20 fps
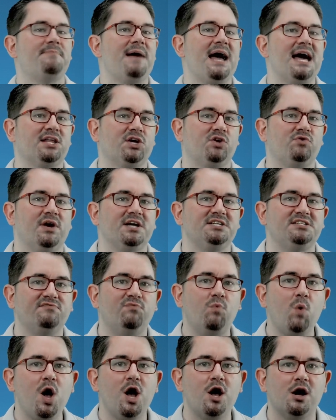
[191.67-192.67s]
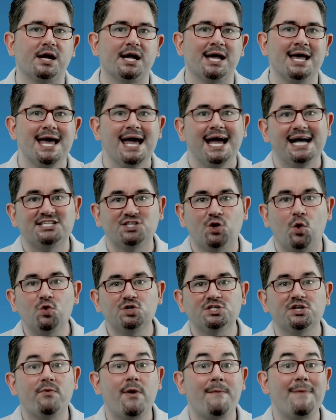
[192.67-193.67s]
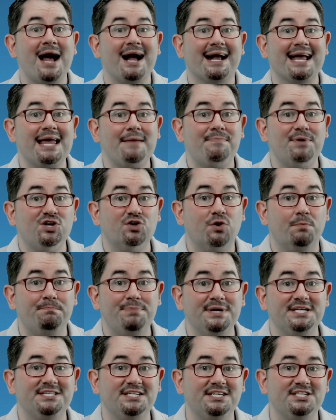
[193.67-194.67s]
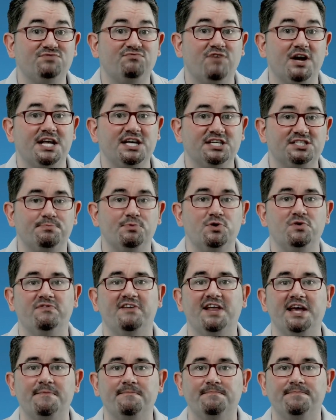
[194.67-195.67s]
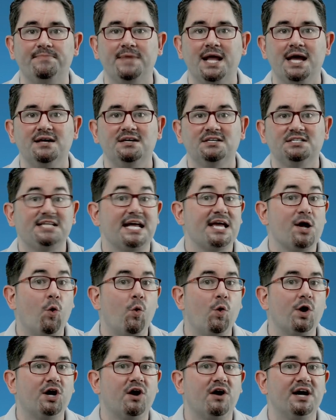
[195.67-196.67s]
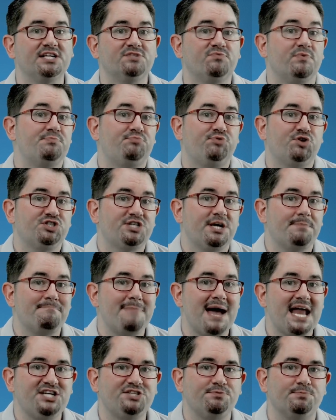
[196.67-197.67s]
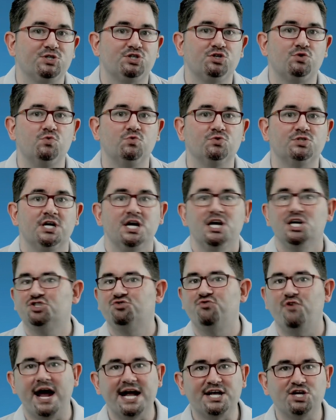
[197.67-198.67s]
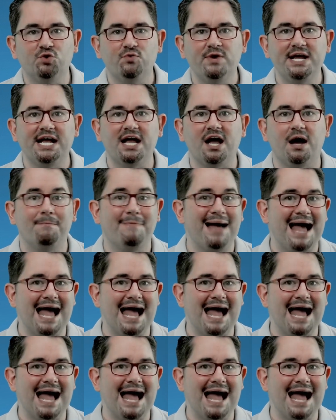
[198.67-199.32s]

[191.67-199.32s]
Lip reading: the creative work, it's also about keeping your business running smoothly. Stay organised with project management tools, track your income and